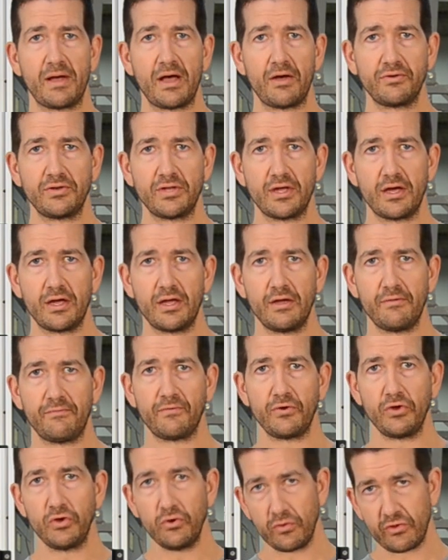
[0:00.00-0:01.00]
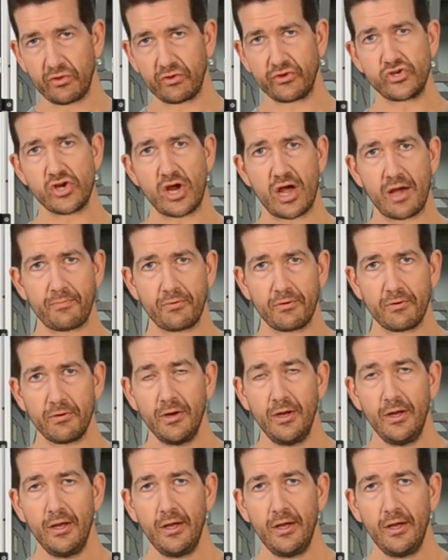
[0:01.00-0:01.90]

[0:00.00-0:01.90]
about, for you as a shopper,